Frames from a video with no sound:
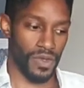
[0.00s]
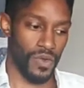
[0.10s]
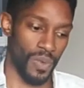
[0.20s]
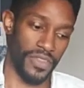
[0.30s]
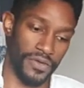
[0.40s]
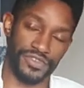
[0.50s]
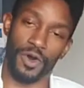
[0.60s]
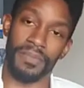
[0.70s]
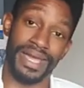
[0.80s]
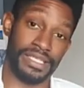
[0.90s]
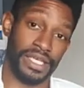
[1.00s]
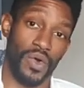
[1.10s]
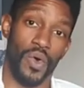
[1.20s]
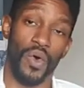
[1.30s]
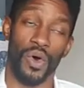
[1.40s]
Whether it's
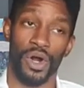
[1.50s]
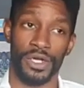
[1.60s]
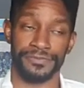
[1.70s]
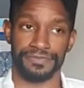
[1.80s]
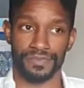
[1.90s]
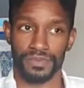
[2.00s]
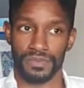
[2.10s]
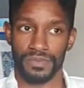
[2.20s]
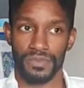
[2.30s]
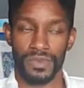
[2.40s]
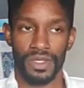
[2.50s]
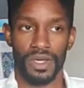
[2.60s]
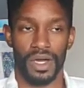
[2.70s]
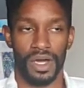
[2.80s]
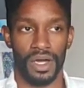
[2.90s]
romantic or
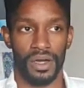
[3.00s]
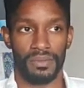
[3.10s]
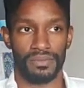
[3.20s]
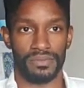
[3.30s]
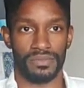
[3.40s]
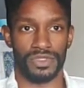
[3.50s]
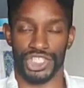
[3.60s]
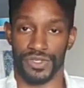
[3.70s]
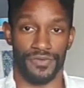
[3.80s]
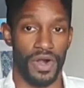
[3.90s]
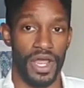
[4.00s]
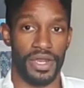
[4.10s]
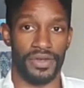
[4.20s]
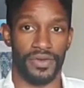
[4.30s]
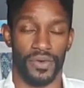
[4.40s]
um, just a
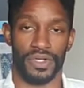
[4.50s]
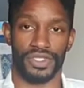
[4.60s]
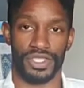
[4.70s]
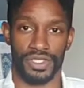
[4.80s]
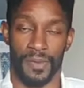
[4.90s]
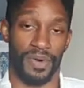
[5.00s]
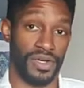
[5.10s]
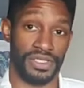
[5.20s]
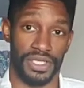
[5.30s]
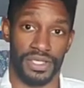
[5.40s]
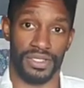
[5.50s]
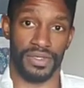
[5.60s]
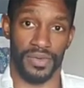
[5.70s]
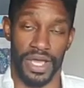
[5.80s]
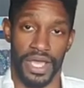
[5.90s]
friend or just a person,
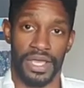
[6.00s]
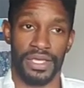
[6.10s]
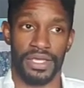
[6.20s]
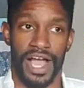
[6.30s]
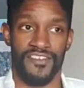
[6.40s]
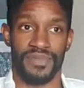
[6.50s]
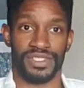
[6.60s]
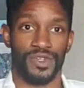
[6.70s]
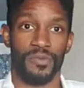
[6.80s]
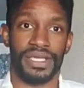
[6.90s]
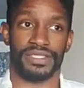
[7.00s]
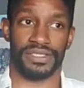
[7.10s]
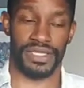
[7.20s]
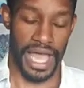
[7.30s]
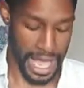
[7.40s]
okay? I've met
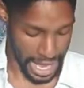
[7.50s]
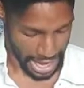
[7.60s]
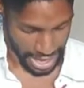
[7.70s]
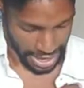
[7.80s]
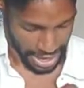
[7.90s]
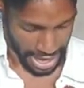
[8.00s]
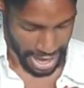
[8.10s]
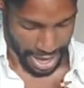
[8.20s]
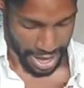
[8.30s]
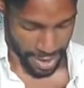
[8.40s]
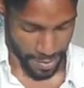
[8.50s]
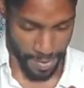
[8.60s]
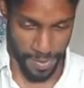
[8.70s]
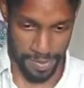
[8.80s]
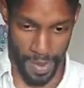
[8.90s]
soulmates that I
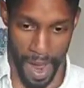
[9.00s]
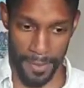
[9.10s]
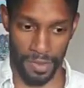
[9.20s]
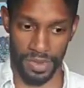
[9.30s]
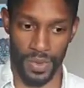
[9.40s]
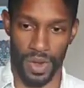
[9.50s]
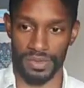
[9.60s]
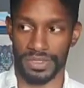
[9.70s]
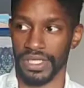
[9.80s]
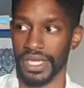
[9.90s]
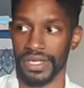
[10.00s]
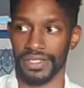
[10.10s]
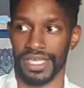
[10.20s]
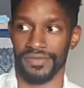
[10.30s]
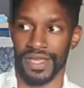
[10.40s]
probably won't see again in
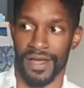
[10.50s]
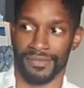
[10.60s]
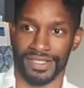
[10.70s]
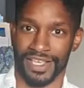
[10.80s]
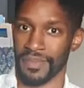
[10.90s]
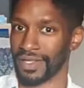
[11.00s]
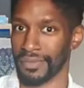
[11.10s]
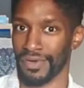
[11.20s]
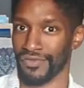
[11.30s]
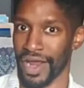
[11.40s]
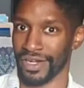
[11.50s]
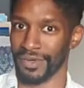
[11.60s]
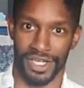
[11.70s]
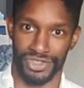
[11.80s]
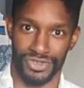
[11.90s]
this lifetime because I met them in random
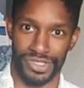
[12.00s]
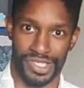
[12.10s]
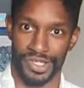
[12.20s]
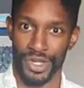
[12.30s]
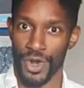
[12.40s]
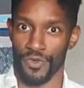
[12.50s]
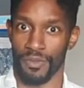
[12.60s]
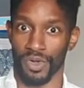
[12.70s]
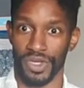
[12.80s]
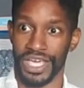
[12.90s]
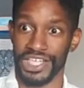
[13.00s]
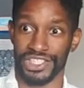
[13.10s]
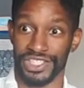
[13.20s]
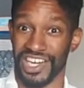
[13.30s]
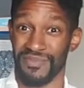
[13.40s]
countries and remote
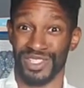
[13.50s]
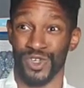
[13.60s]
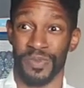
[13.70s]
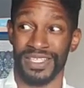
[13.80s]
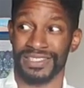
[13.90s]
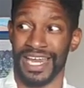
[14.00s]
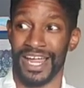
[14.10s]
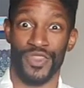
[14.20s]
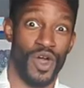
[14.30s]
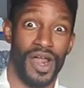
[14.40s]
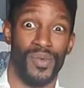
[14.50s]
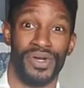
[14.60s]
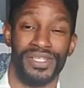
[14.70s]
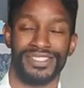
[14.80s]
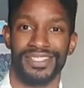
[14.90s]
locations. And I've met soulmates that I thought I
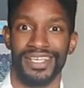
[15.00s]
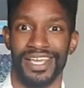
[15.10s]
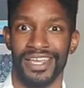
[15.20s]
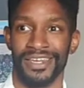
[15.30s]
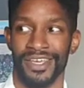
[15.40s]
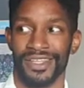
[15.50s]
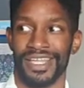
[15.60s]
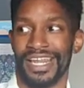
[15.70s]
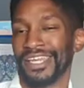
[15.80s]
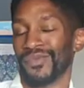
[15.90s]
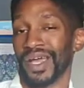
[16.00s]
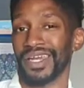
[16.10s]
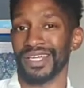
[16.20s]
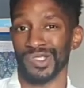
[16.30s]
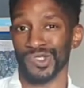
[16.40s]
wouldn't see again, that I didn't
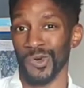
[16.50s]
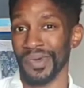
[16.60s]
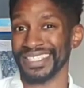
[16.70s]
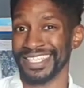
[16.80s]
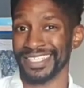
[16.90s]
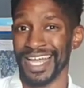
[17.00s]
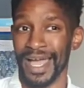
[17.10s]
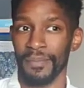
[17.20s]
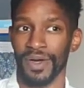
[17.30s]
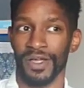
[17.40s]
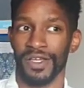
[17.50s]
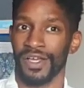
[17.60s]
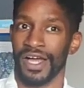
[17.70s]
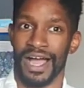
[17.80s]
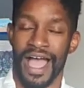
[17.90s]
recognize as soulmates at the time, but
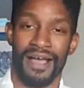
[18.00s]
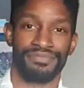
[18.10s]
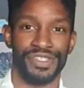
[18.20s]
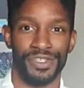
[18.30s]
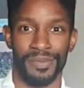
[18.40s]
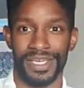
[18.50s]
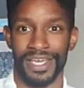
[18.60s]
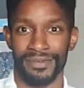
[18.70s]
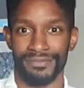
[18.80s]
I have seen them again,